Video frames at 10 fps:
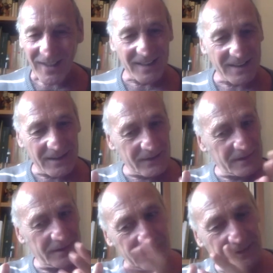And
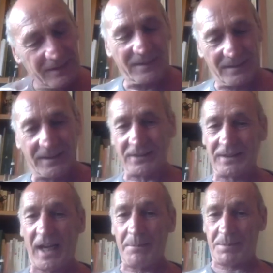
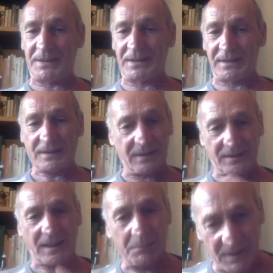doesn't happen
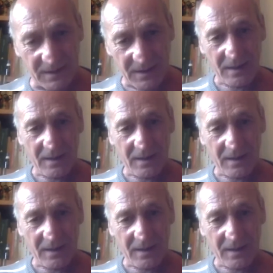something.